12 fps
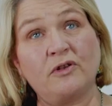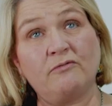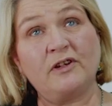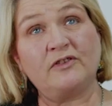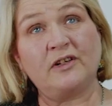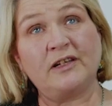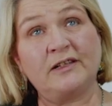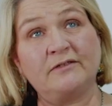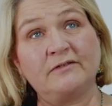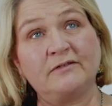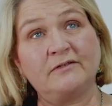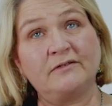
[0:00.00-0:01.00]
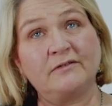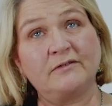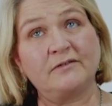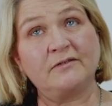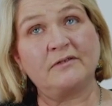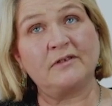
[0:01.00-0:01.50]
the Ritalin,
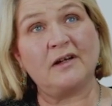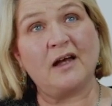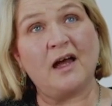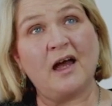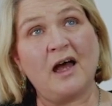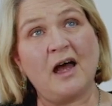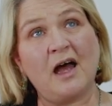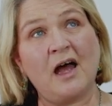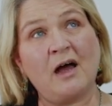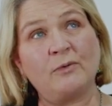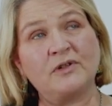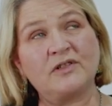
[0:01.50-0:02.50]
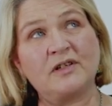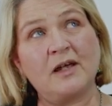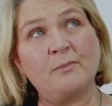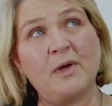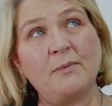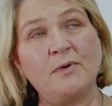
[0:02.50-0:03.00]
I would say
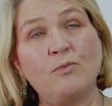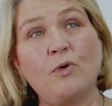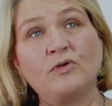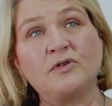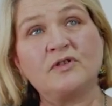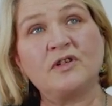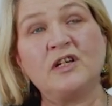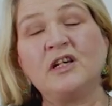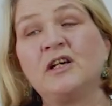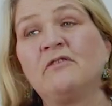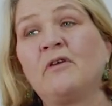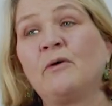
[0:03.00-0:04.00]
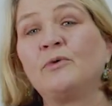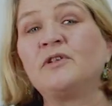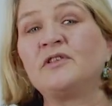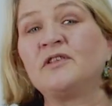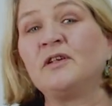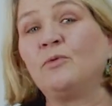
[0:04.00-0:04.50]
maybe once a year I
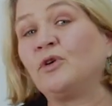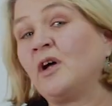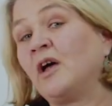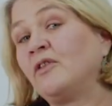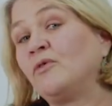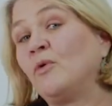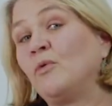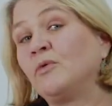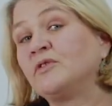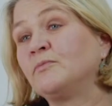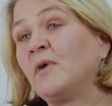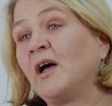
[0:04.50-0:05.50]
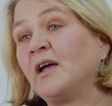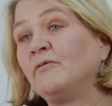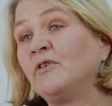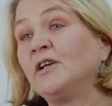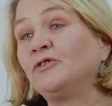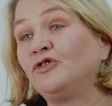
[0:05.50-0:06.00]
would see what I thought was my
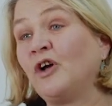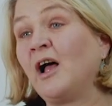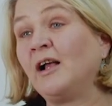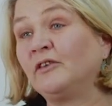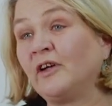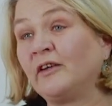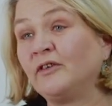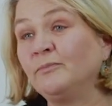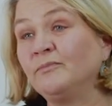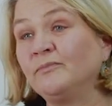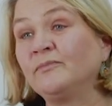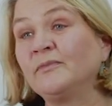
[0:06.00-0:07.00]
real child, Adam,